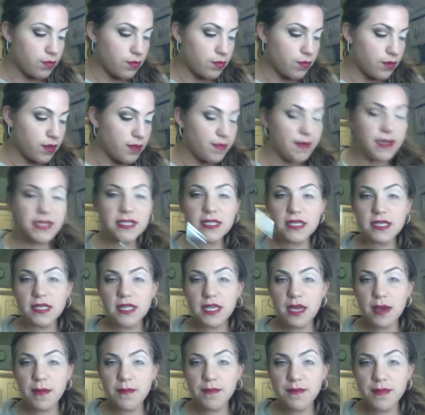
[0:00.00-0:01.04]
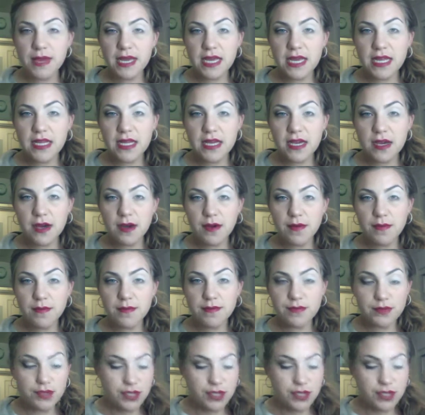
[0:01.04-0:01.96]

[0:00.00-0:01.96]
with basically a medium